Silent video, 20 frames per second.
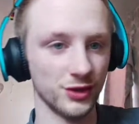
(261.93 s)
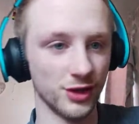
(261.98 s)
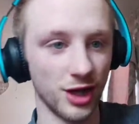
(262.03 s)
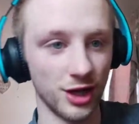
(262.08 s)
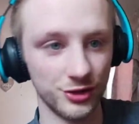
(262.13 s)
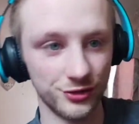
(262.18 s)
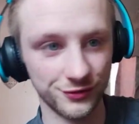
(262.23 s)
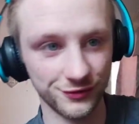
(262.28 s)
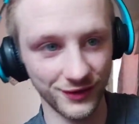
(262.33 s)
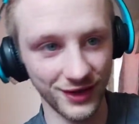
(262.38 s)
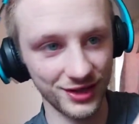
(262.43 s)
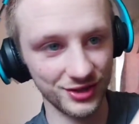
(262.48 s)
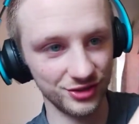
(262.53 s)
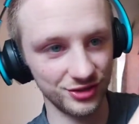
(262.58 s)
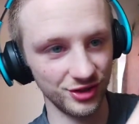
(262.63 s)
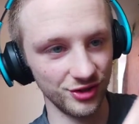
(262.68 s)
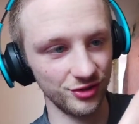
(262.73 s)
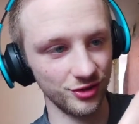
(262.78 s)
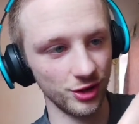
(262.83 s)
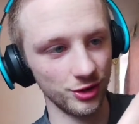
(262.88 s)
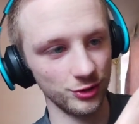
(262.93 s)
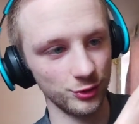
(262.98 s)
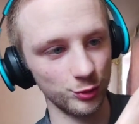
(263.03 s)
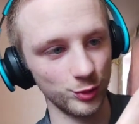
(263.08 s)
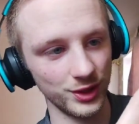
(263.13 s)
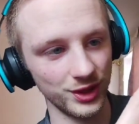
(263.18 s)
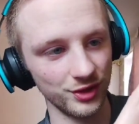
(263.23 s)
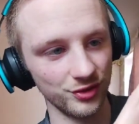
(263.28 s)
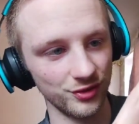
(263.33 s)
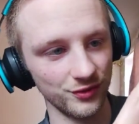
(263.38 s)
large flanges on the
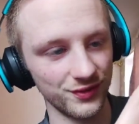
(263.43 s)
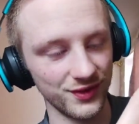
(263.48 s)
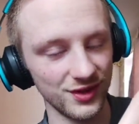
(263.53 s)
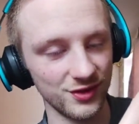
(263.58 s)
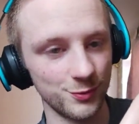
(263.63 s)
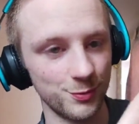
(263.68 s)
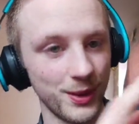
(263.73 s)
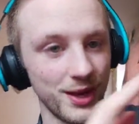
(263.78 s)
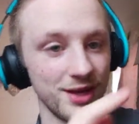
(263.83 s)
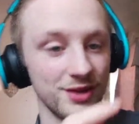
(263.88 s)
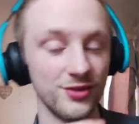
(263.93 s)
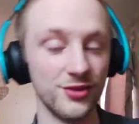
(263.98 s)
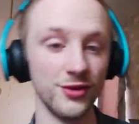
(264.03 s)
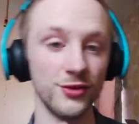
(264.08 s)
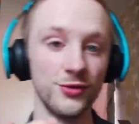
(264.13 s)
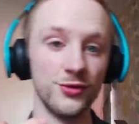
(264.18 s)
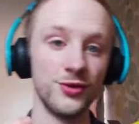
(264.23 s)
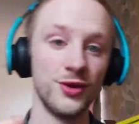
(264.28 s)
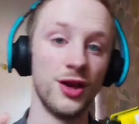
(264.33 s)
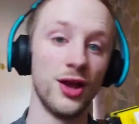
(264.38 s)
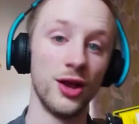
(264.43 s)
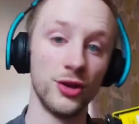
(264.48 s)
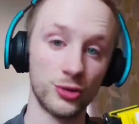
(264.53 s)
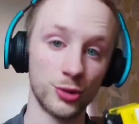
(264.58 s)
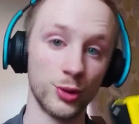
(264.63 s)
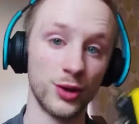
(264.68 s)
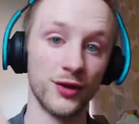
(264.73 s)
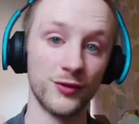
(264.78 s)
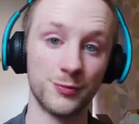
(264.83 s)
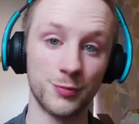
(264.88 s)
wheels of these pacers
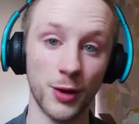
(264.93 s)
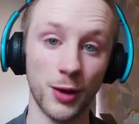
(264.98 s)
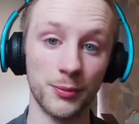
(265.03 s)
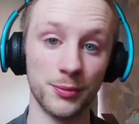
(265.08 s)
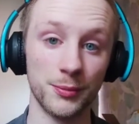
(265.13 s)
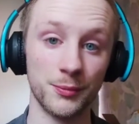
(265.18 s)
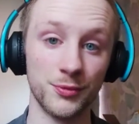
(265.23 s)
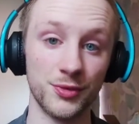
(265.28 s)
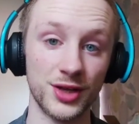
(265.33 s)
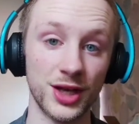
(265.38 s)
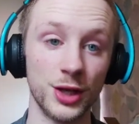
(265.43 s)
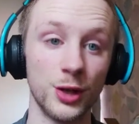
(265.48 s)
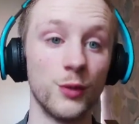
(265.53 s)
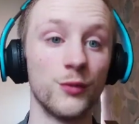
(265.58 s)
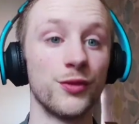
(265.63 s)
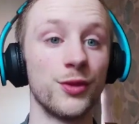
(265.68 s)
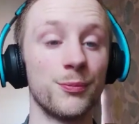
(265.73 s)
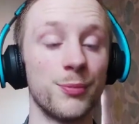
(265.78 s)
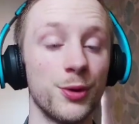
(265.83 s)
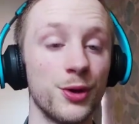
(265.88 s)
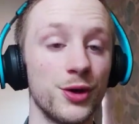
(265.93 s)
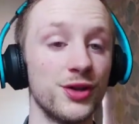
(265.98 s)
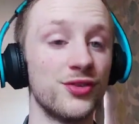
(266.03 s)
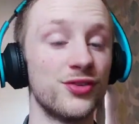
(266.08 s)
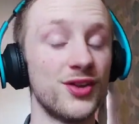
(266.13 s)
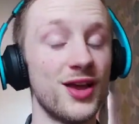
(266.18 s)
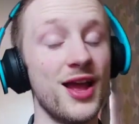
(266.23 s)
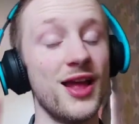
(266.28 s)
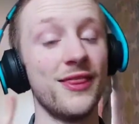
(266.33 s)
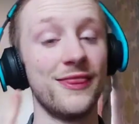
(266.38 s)
don't have problems getting over the points.
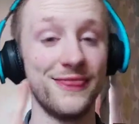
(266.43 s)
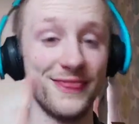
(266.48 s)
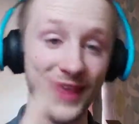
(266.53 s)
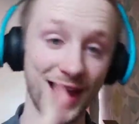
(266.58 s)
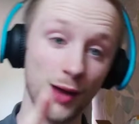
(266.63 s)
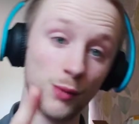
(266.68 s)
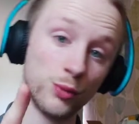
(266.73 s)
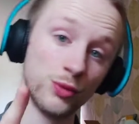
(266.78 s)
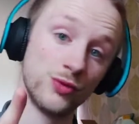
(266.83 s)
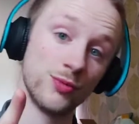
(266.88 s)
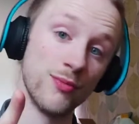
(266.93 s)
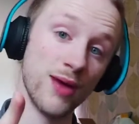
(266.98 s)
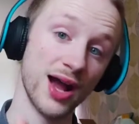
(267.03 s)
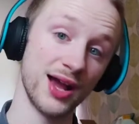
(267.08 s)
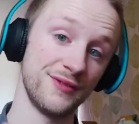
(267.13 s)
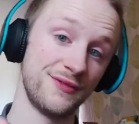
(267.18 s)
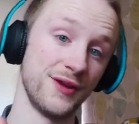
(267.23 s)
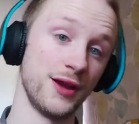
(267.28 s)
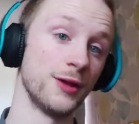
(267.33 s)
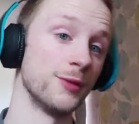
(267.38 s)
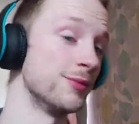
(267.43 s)
That was my fatal